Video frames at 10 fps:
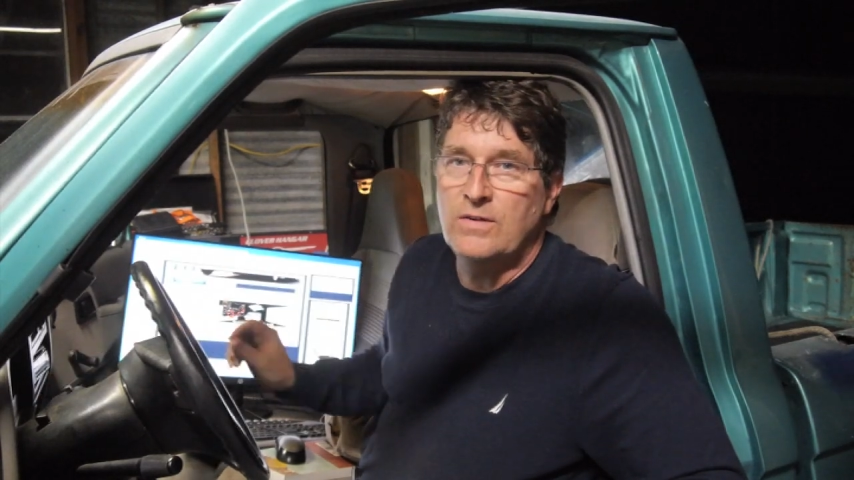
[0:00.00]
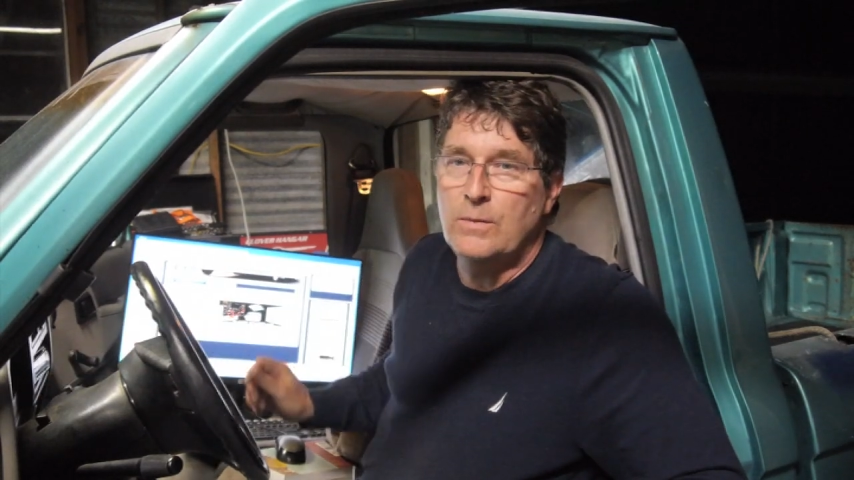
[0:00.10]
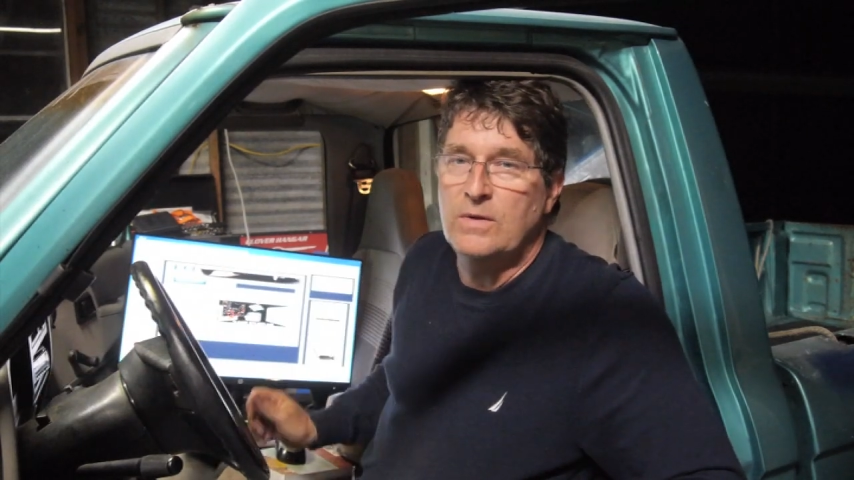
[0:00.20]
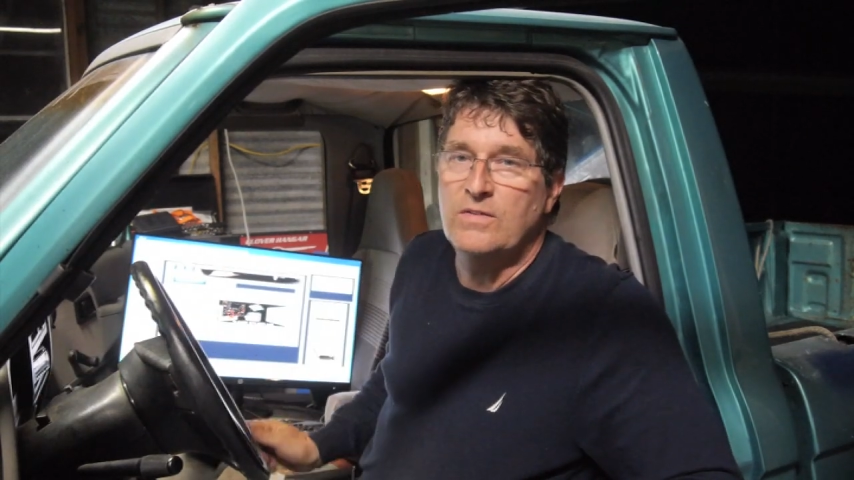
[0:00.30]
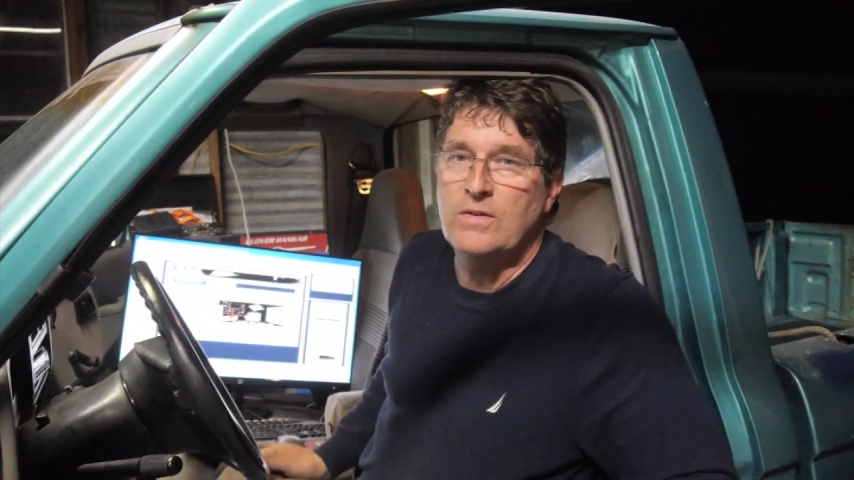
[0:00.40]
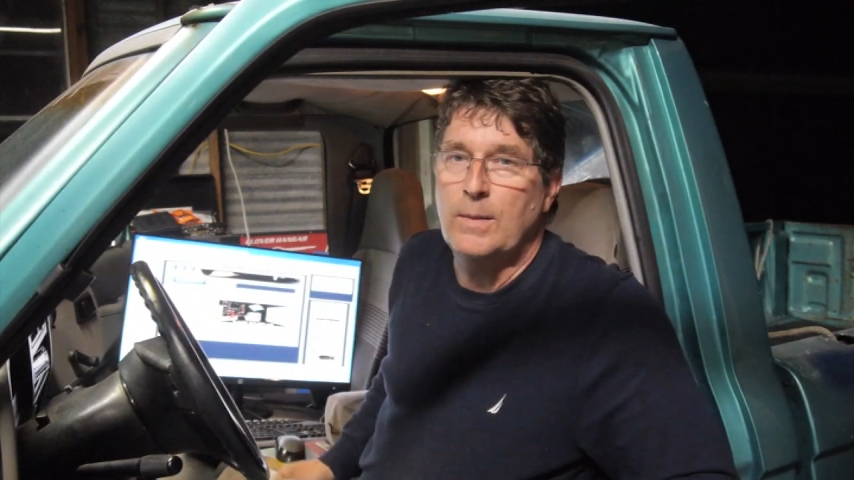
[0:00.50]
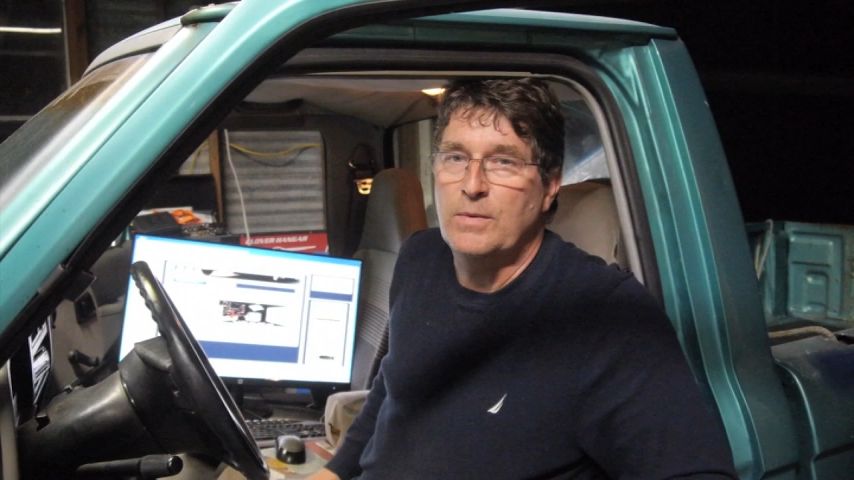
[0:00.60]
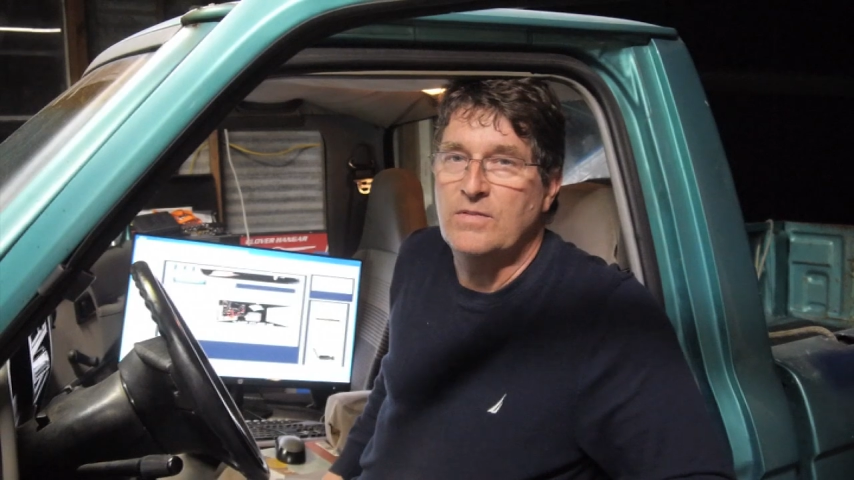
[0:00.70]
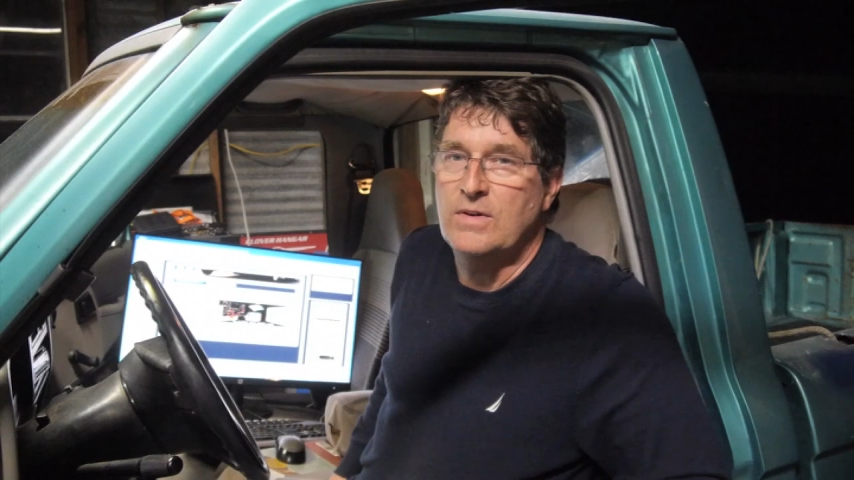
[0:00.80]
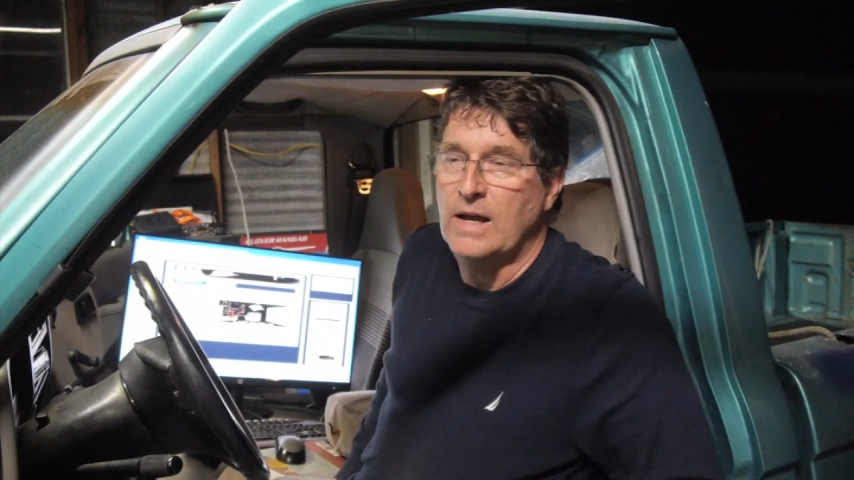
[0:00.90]
see what step
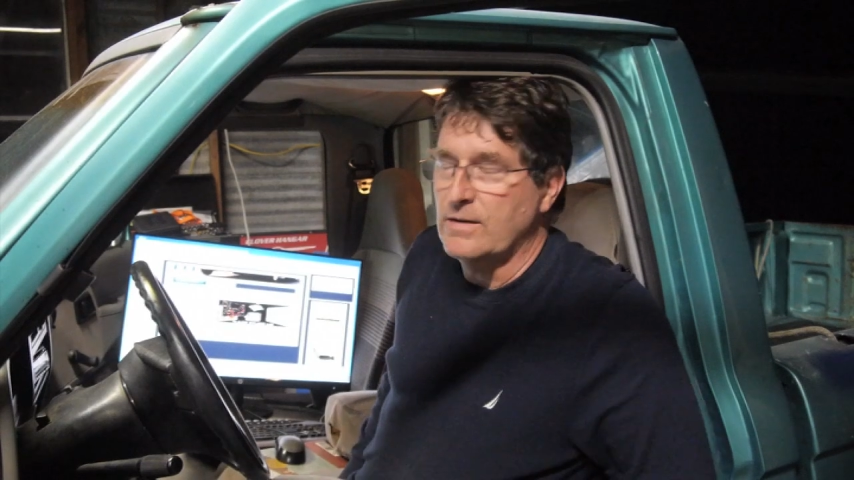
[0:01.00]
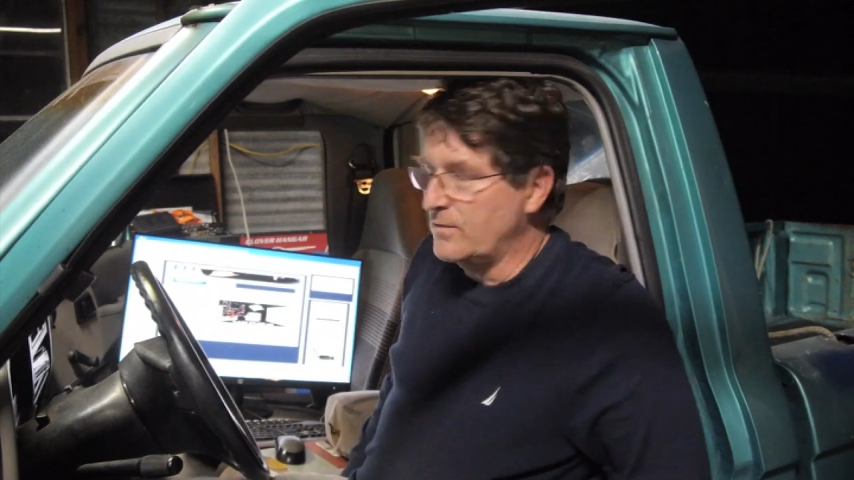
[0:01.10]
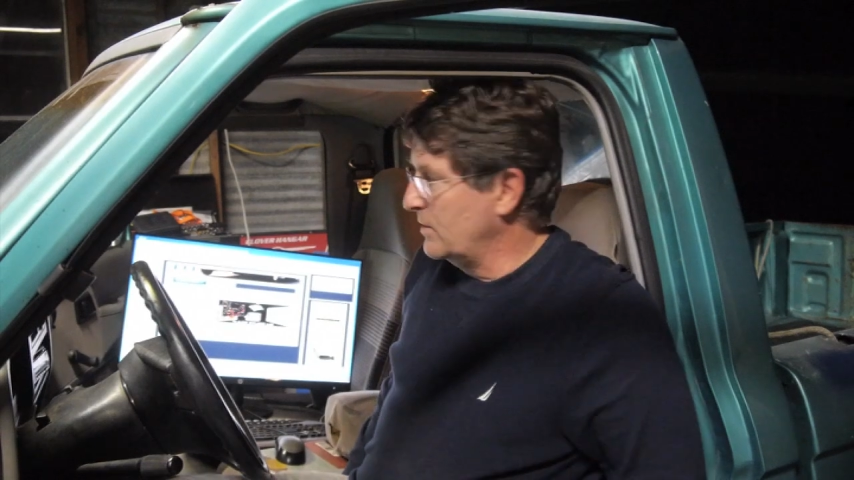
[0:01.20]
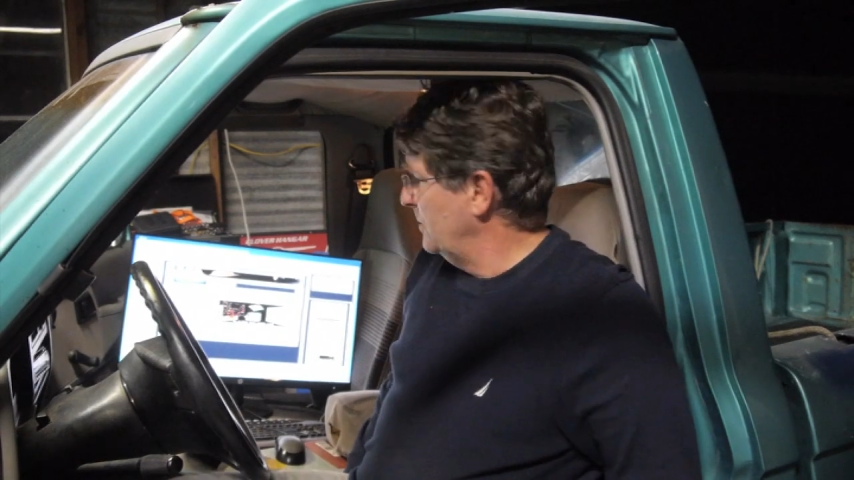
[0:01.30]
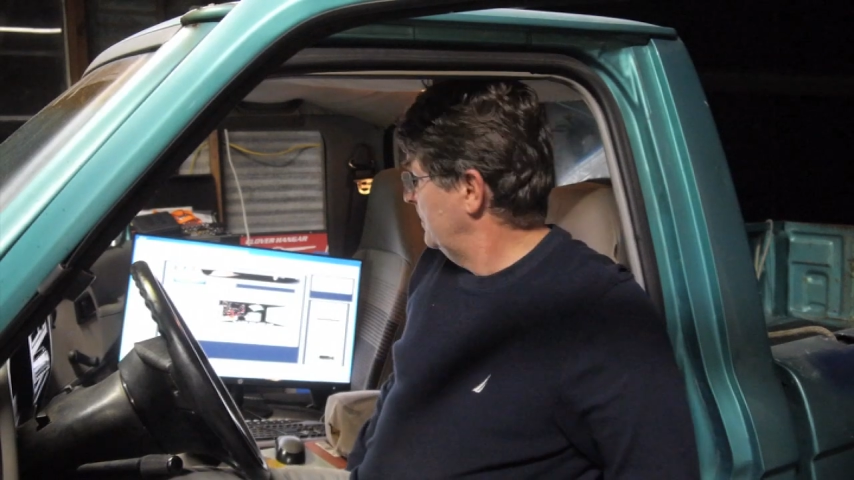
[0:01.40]
is next.